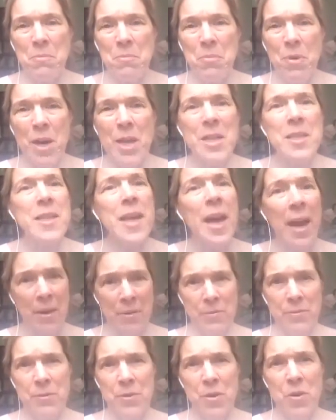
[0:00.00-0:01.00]

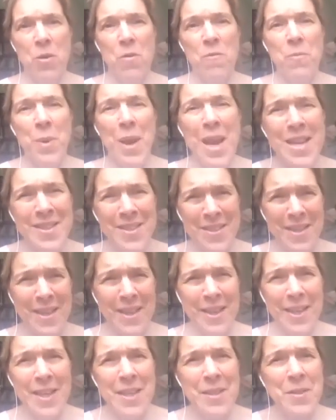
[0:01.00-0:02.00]
breakdown of
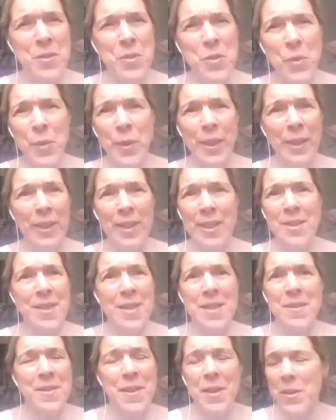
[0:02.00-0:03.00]
plastic in the soil.
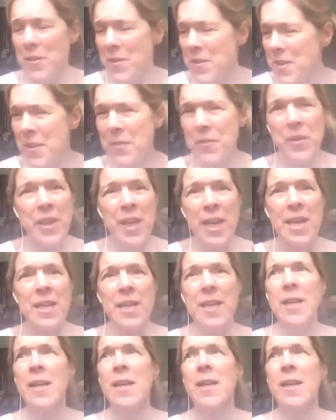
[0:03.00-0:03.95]
It's going to suffocate.